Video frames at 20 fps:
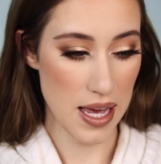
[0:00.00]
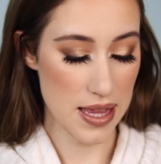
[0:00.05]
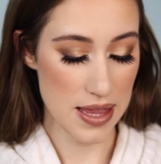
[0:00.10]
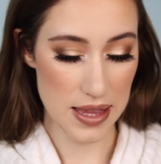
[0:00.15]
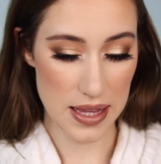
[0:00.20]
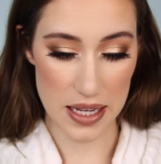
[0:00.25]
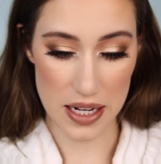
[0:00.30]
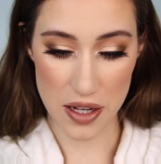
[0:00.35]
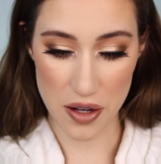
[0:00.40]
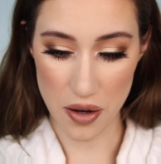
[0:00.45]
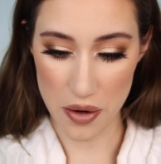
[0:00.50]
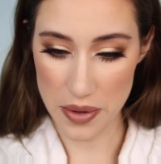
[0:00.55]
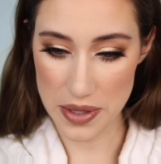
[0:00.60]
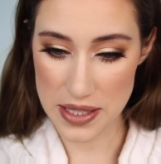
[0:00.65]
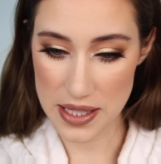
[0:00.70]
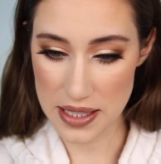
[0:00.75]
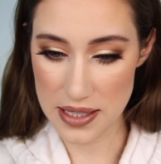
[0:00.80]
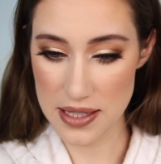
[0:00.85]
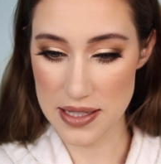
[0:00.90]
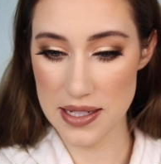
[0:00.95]
And then I
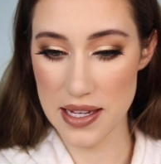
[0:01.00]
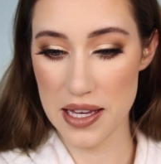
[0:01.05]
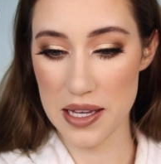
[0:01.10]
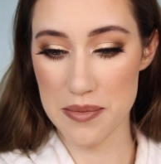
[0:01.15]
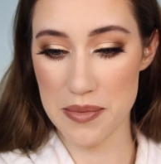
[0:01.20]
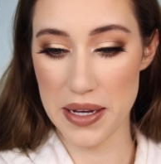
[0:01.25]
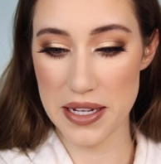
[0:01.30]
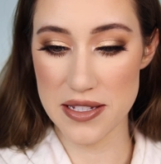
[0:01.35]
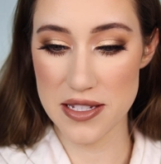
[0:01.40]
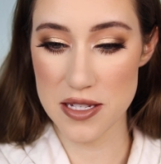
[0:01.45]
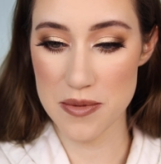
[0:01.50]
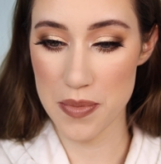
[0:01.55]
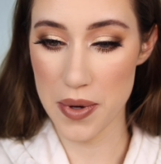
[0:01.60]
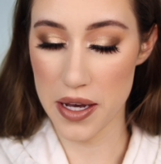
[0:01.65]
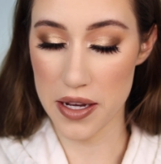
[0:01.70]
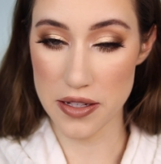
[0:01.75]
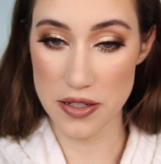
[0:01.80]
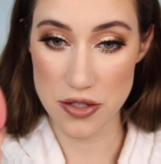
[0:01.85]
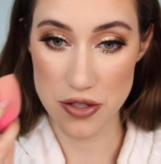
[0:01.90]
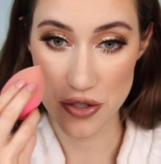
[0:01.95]
always like to take my
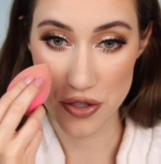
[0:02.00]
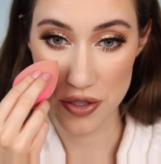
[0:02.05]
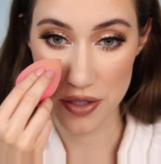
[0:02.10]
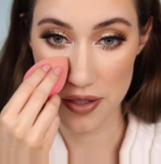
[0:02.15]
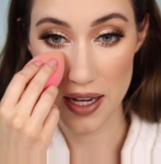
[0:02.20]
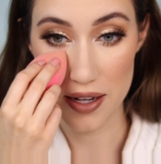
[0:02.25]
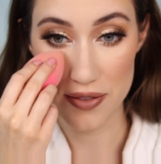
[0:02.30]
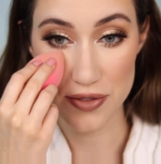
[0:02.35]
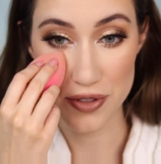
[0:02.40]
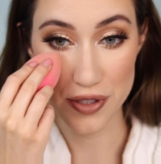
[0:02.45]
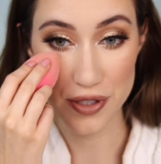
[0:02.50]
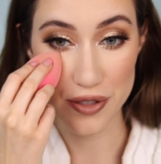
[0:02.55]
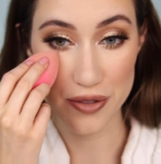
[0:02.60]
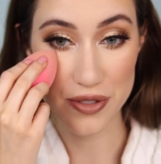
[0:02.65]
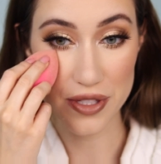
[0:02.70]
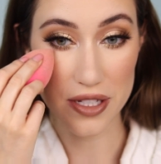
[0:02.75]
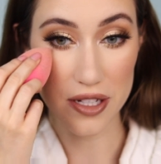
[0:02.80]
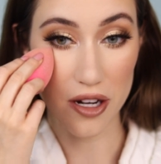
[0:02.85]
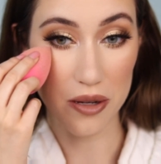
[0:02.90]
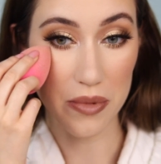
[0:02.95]
sponge after
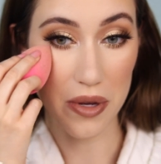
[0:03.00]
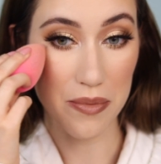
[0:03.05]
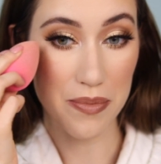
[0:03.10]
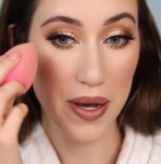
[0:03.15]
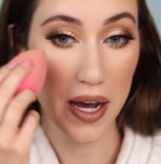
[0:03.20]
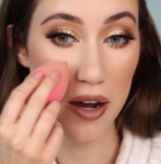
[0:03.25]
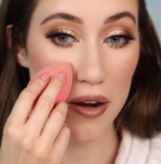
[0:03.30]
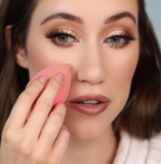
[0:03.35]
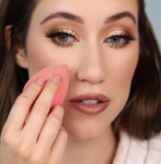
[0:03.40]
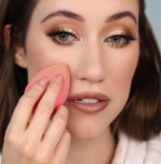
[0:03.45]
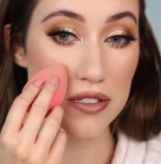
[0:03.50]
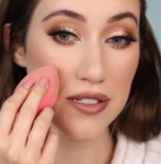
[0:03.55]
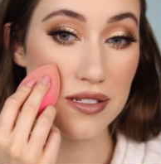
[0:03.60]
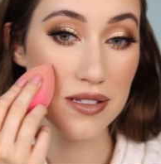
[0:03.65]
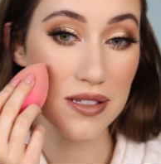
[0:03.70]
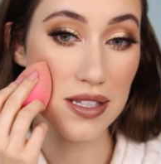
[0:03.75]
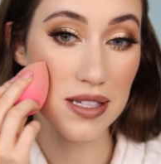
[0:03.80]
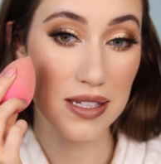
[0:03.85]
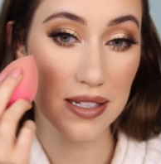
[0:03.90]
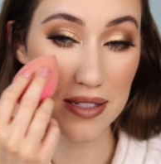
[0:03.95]
using all my powders
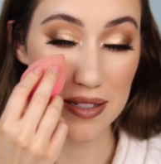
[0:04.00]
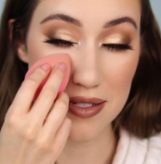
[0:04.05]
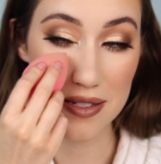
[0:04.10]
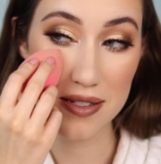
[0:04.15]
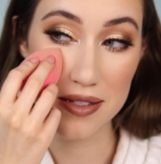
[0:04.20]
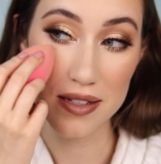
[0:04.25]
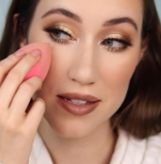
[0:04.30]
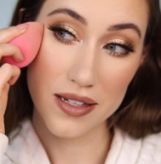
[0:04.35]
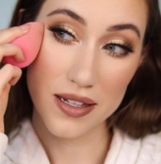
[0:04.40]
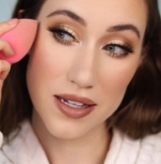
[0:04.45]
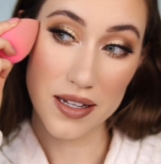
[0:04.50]
and things.